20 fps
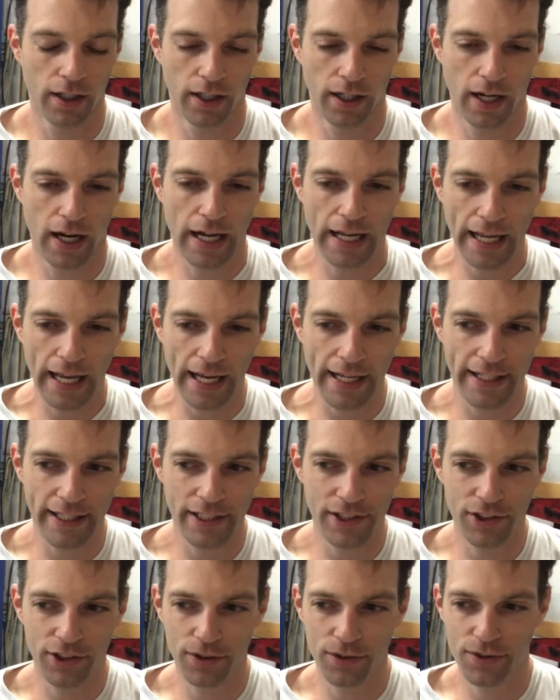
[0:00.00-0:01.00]
I had
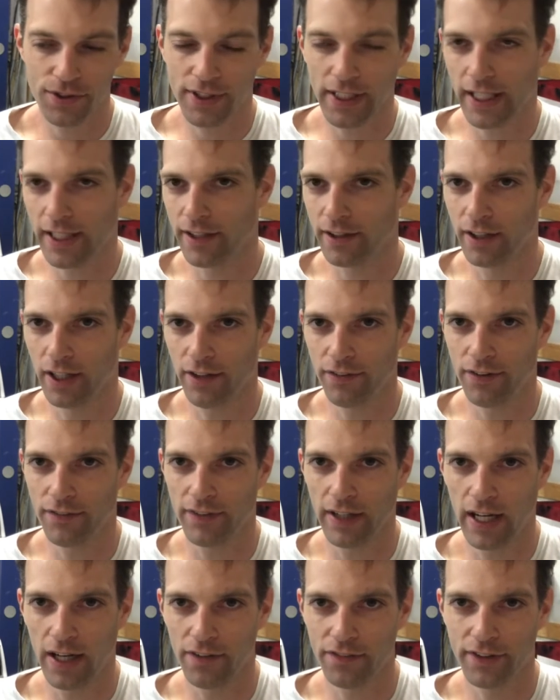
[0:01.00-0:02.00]
issues taking off the
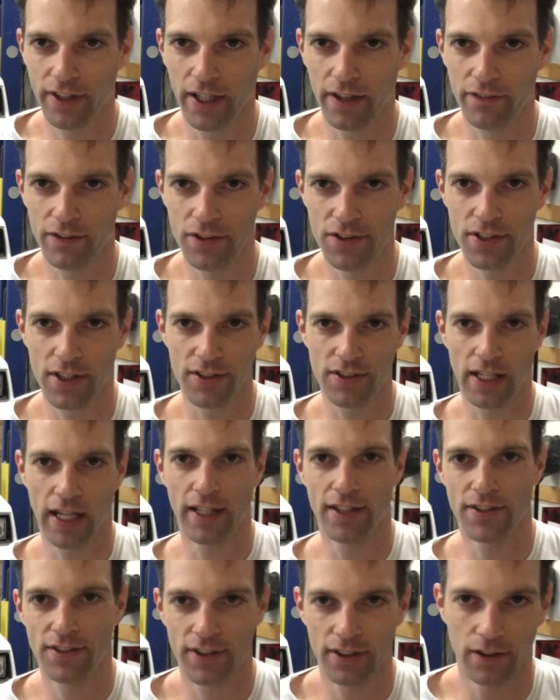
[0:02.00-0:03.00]
valve covers because I
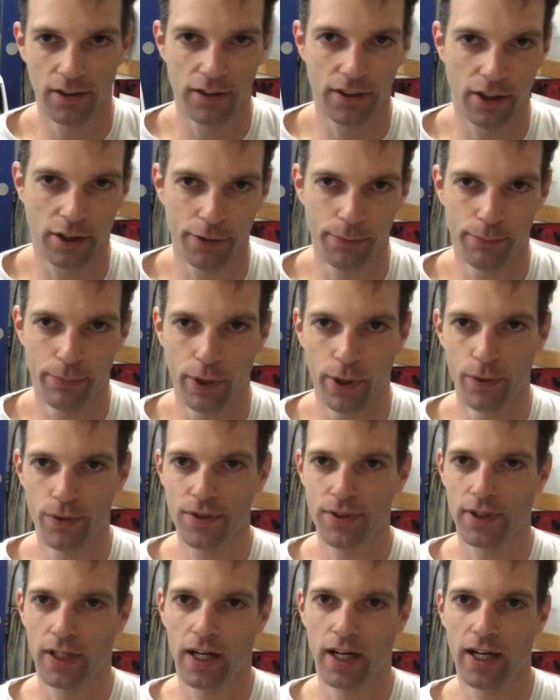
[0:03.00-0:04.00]
had silicone both
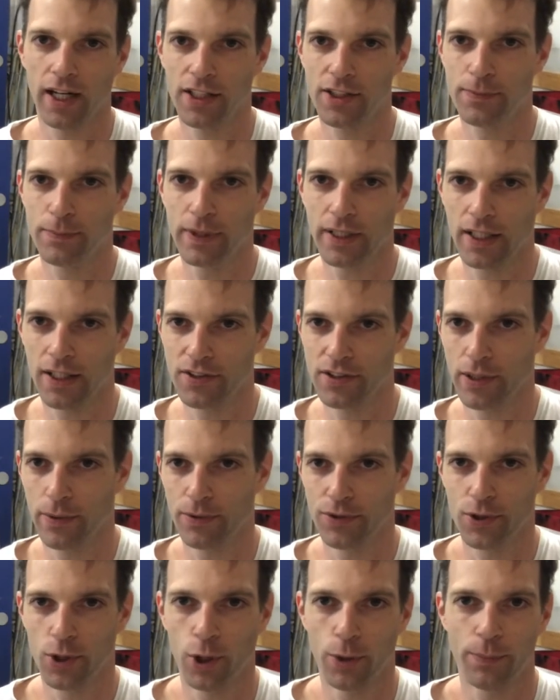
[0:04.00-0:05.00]
sides because I was
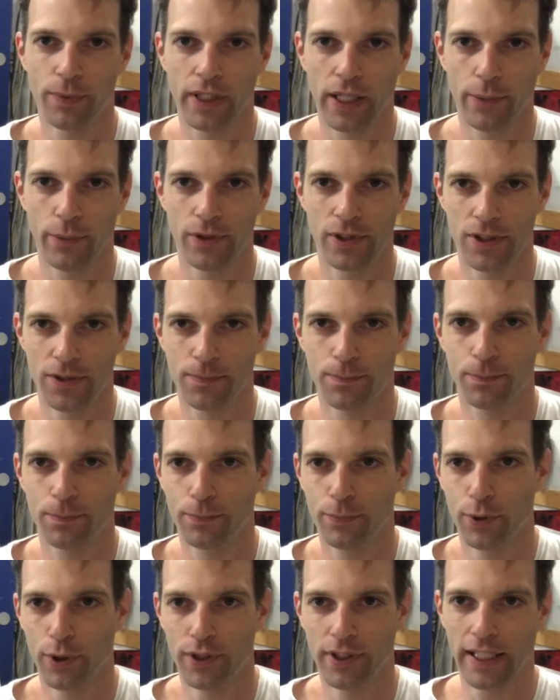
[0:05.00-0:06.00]
hoping I would just
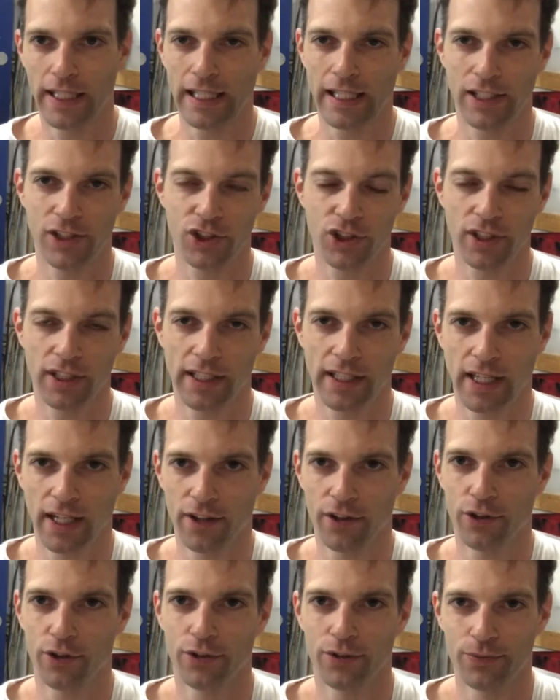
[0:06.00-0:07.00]
put the engine
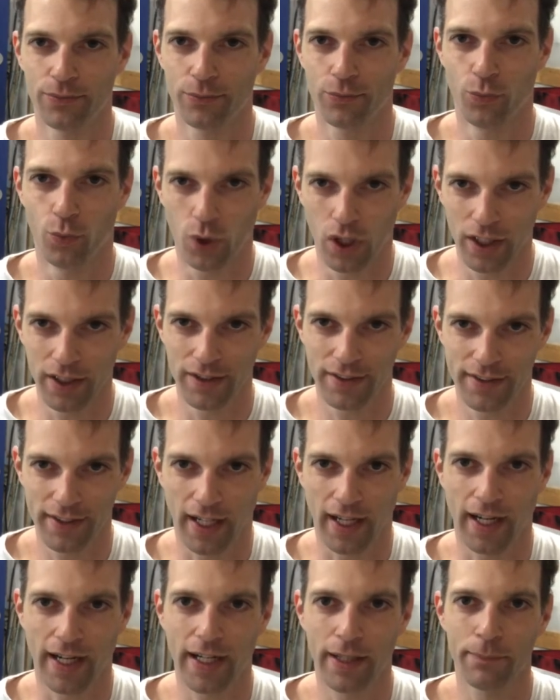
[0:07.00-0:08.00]
together one
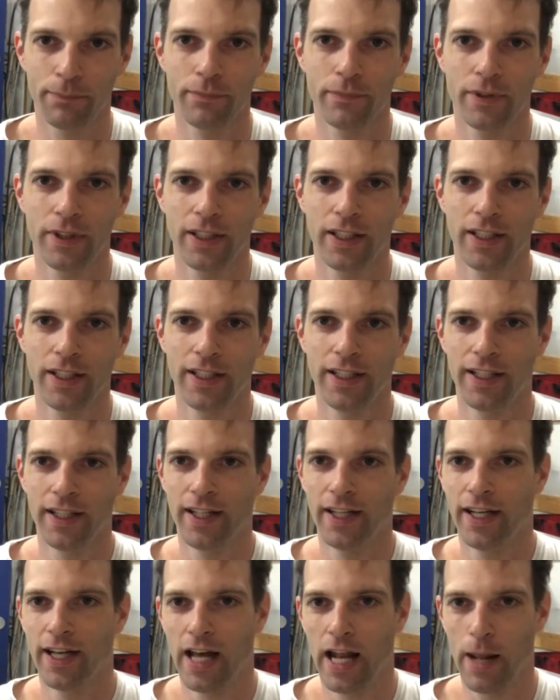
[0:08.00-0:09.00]
time.
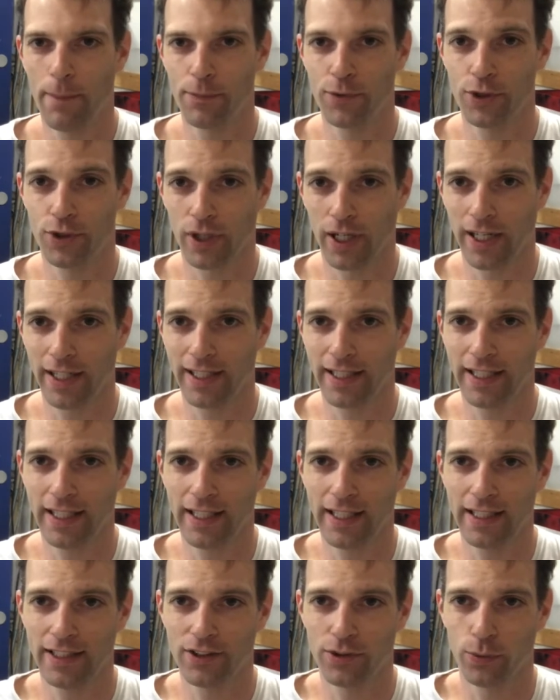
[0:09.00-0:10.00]
And I'm trying to get
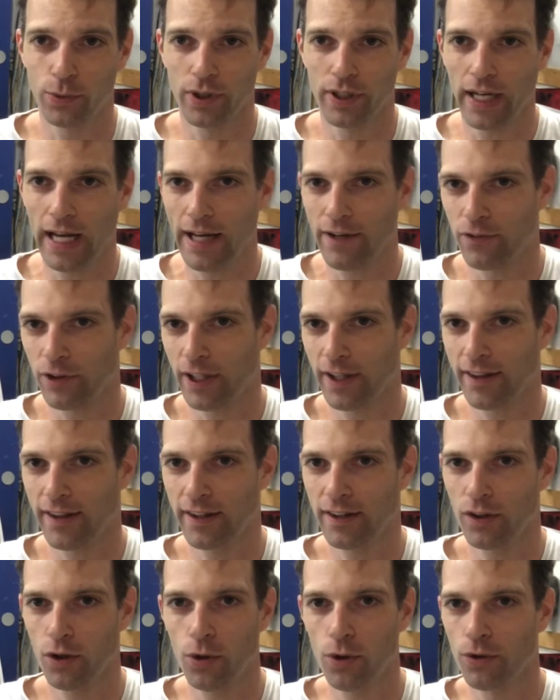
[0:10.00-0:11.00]
it to where
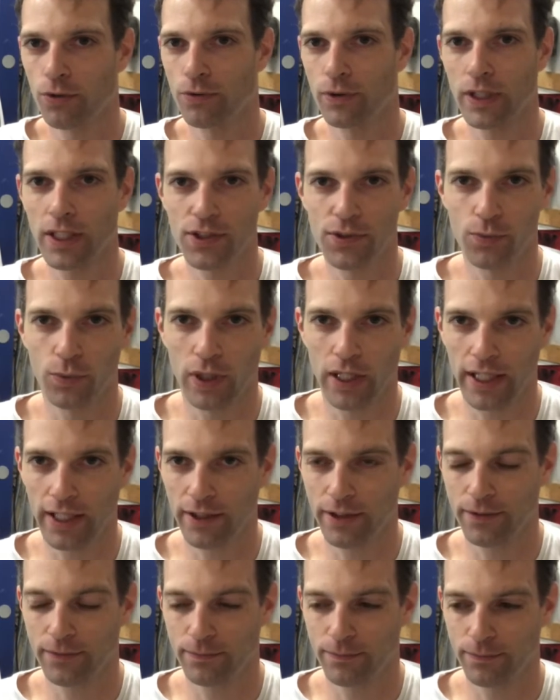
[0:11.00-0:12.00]
the whole reason why I
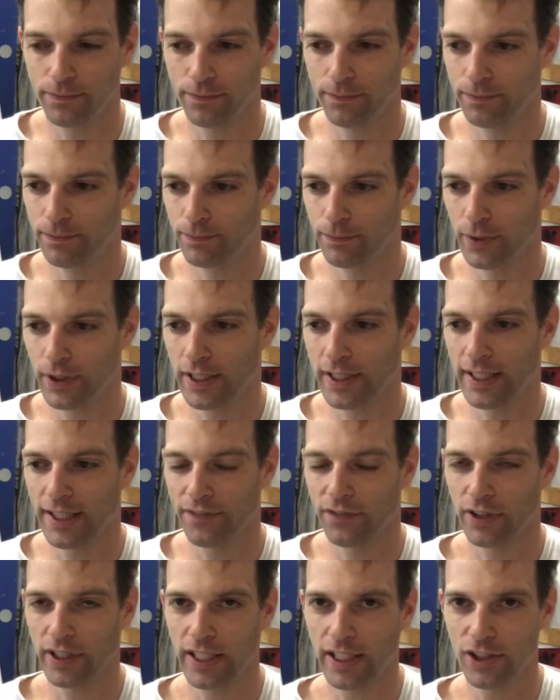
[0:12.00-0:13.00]
put a
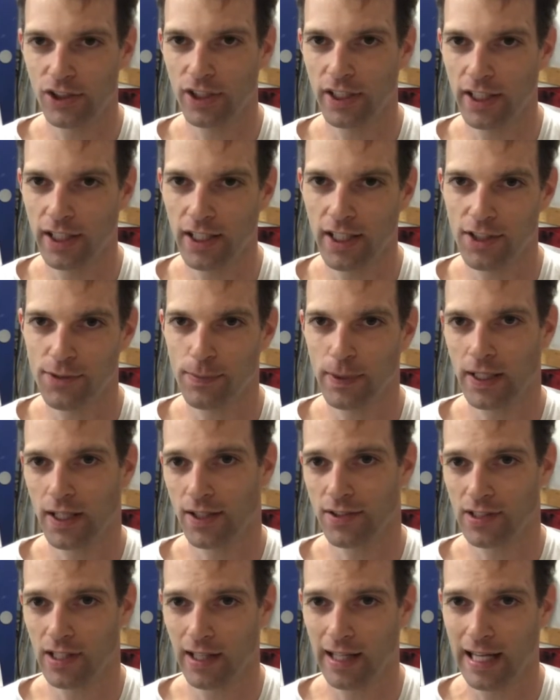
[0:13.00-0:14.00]
different engine in is because
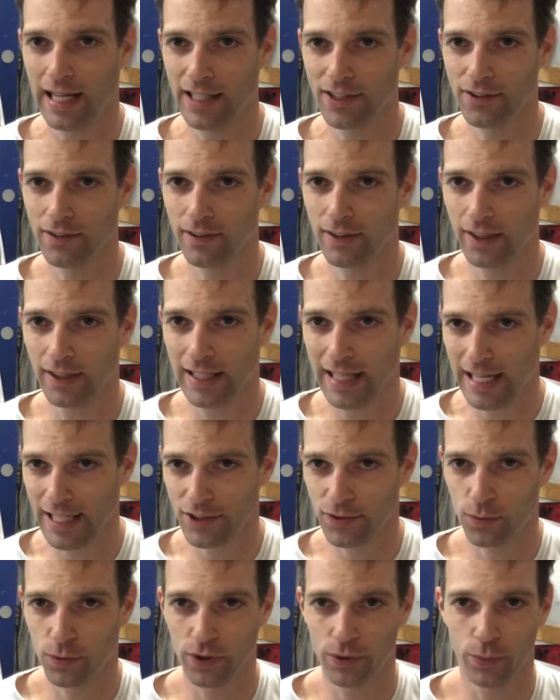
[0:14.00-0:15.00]
the
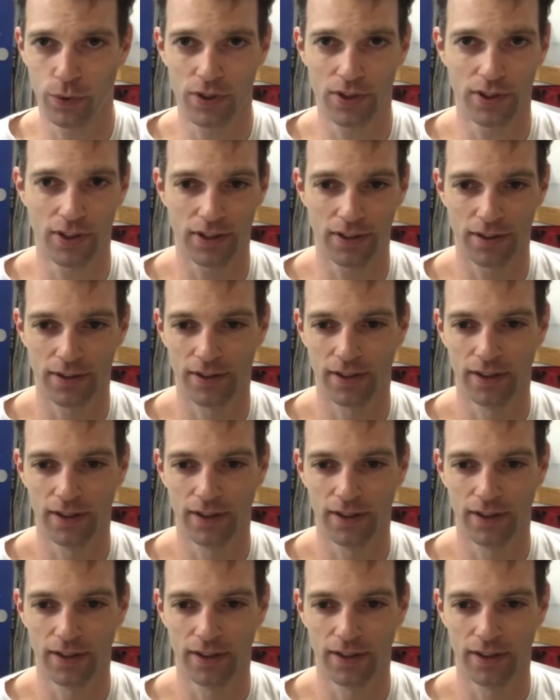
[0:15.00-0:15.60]
last one was just